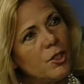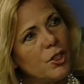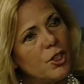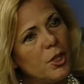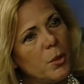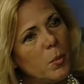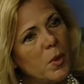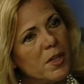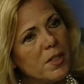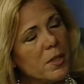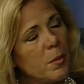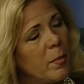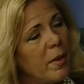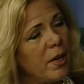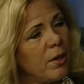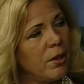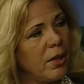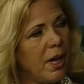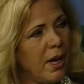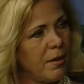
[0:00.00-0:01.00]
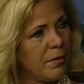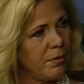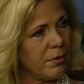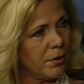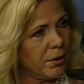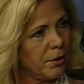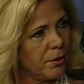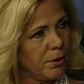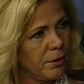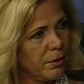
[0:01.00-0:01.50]
she wants a better life
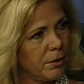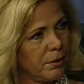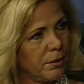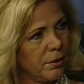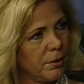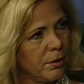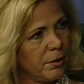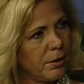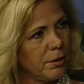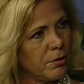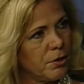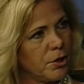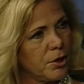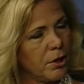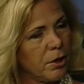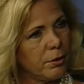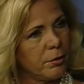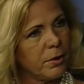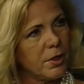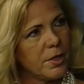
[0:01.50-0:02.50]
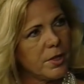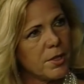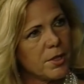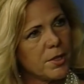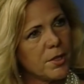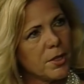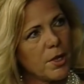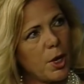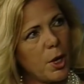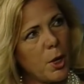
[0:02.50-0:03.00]
for her children.
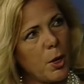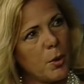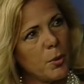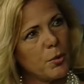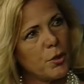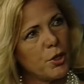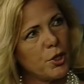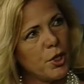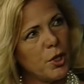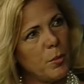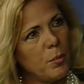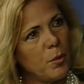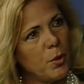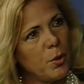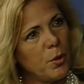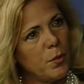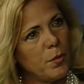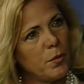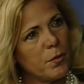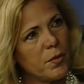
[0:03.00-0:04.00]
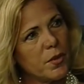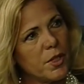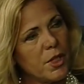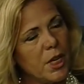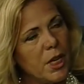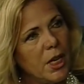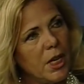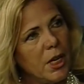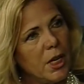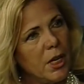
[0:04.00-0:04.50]
So she moves.
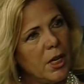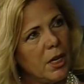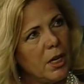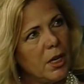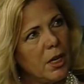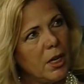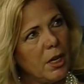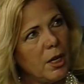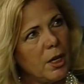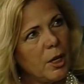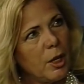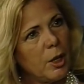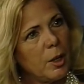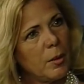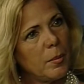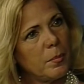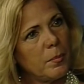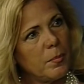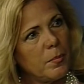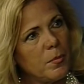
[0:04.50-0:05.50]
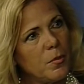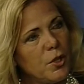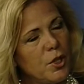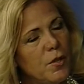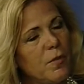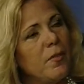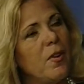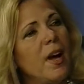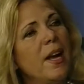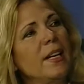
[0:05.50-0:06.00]
She
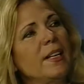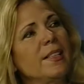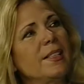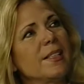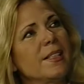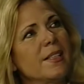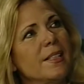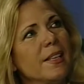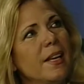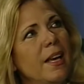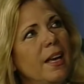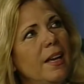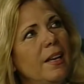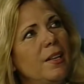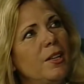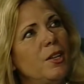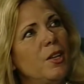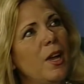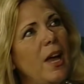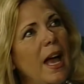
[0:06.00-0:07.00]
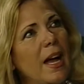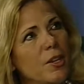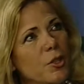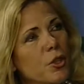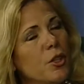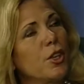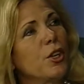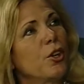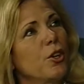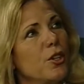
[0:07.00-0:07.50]
finds,
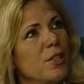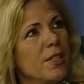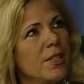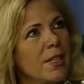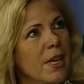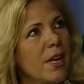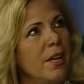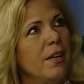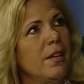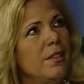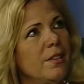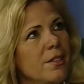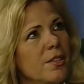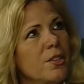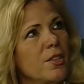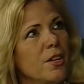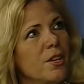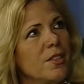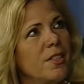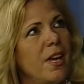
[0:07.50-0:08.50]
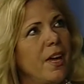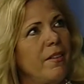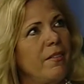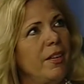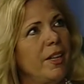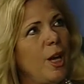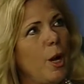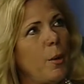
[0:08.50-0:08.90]
actually, her son starts having